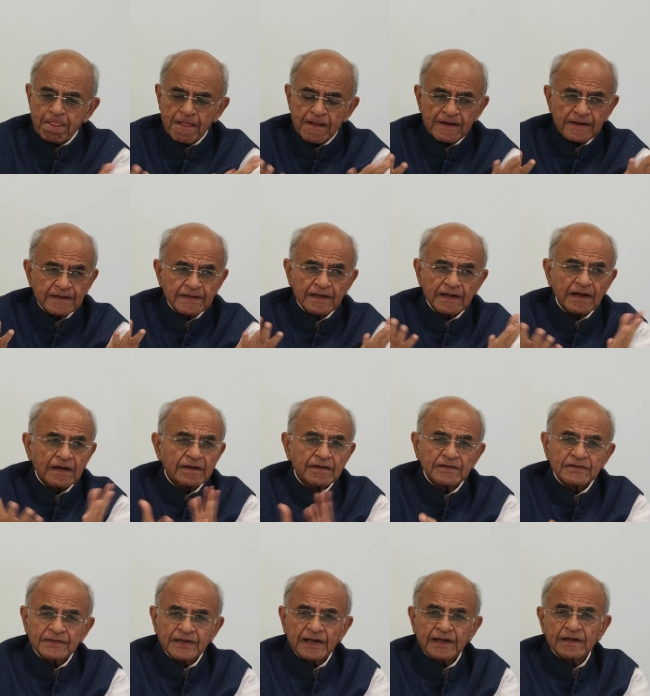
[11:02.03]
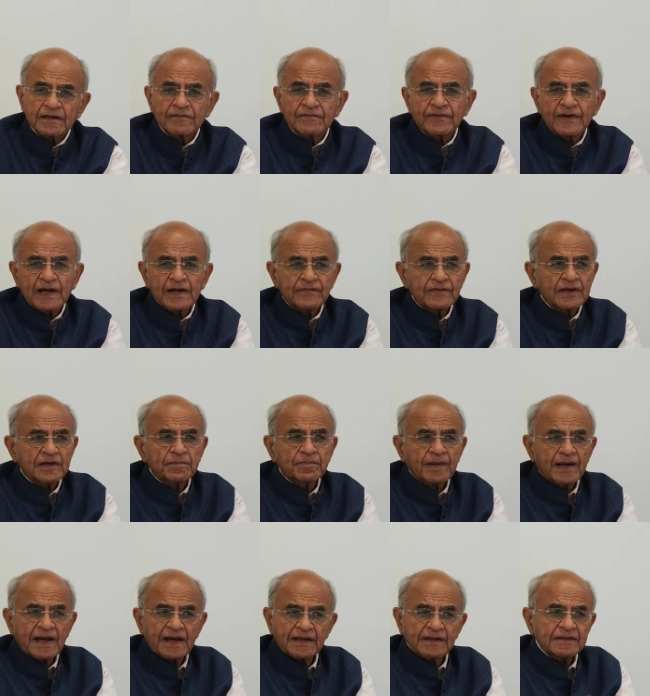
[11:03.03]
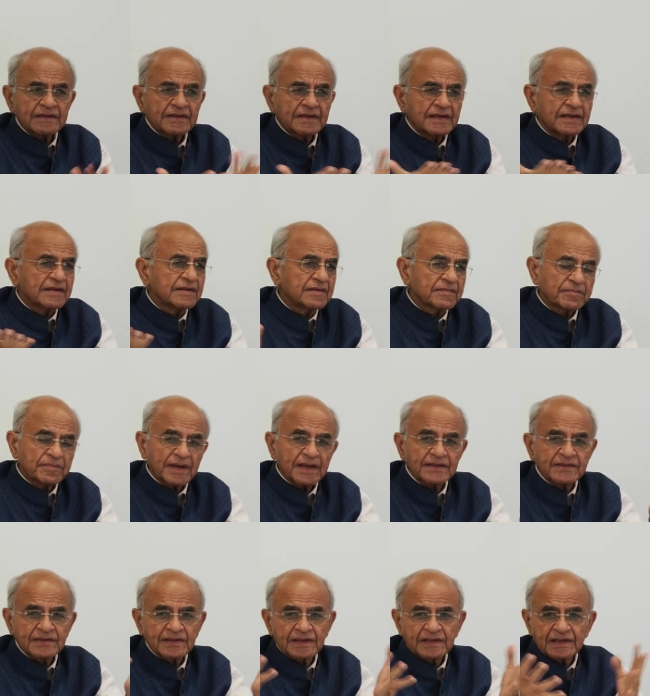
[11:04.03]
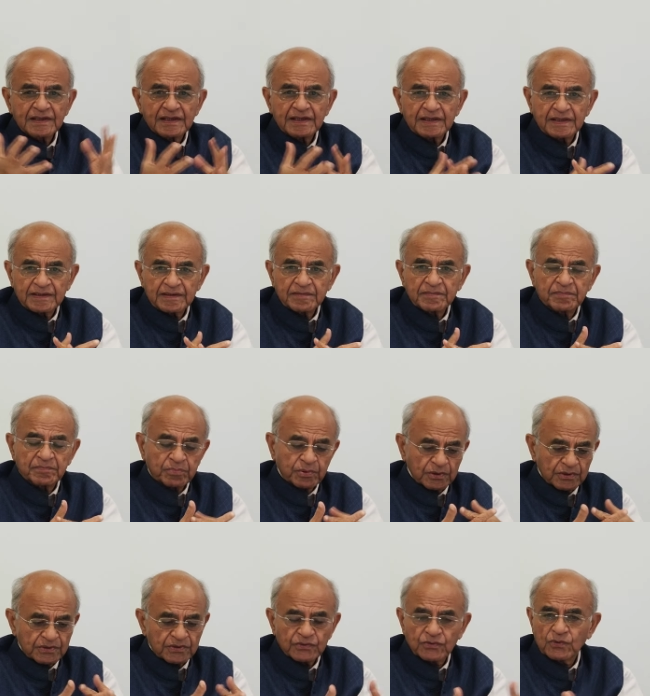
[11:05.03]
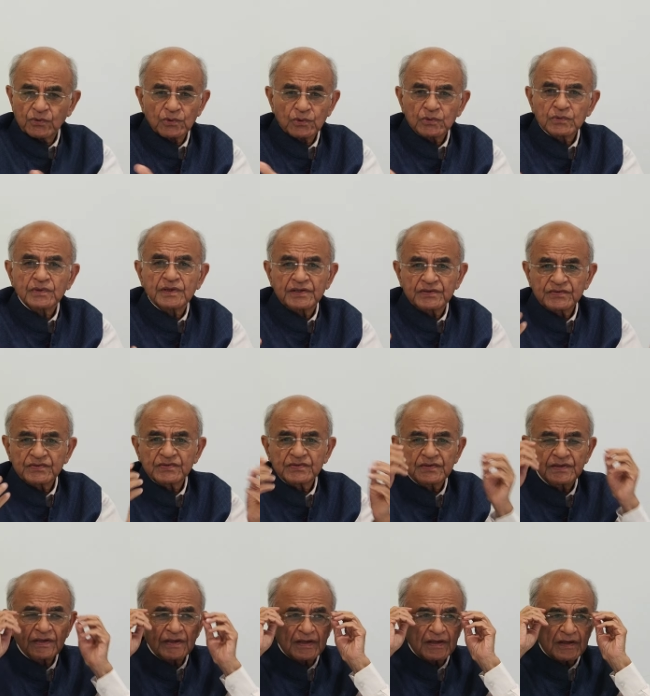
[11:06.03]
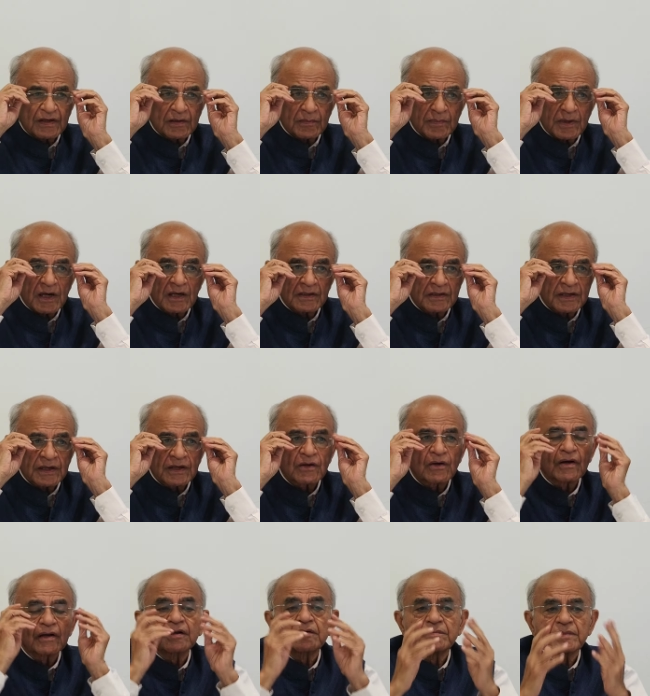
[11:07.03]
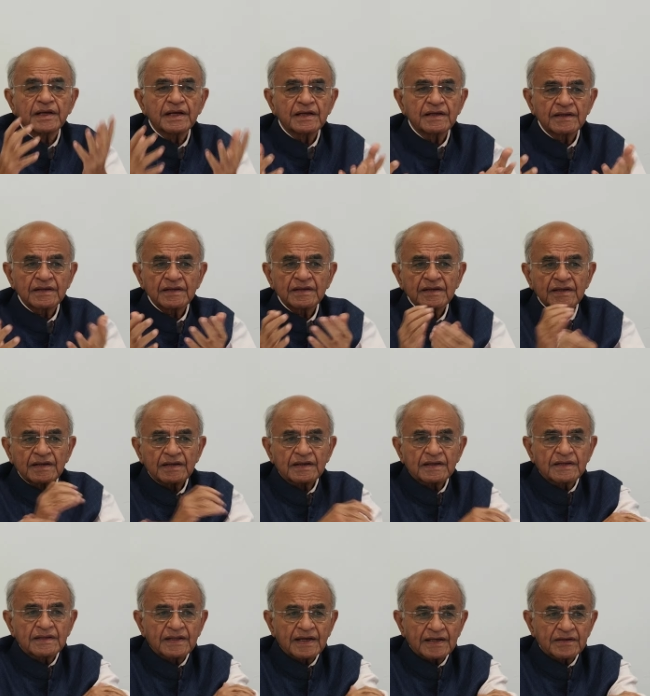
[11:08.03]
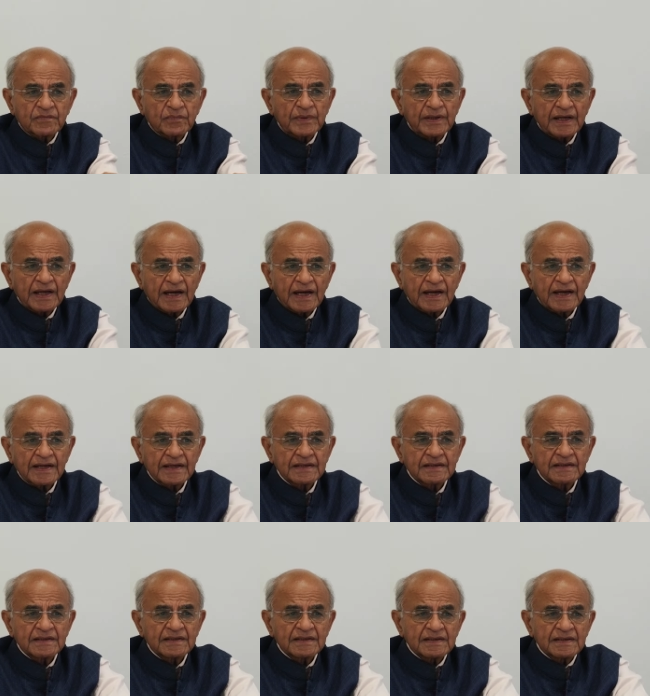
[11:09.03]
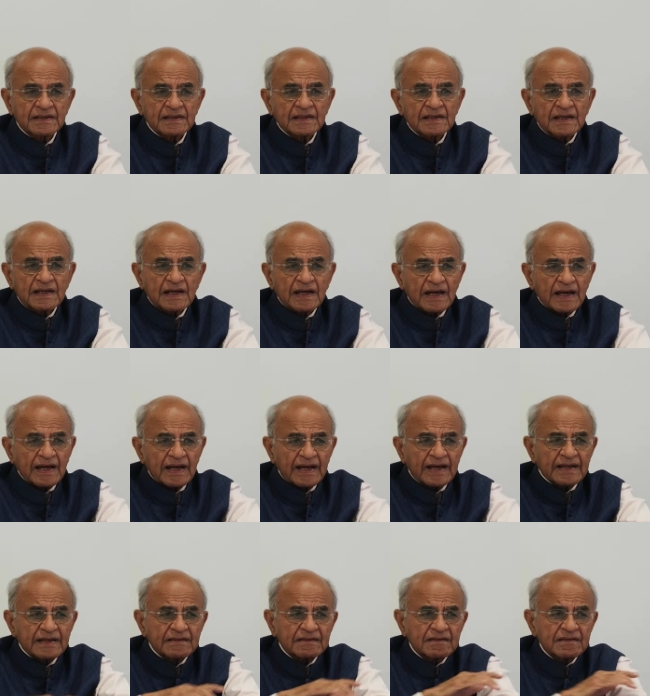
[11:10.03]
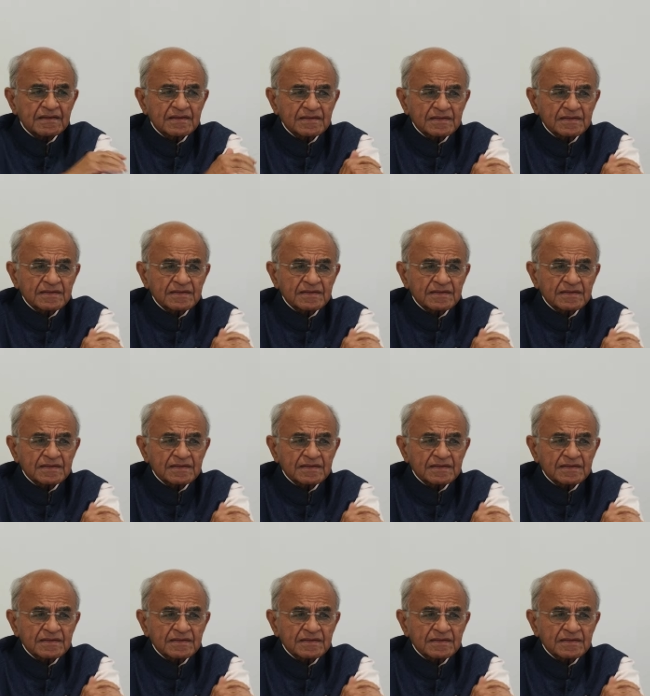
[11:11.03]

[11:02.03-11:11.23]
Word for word: in the second five year plan, he basically put through this command economy that we had. And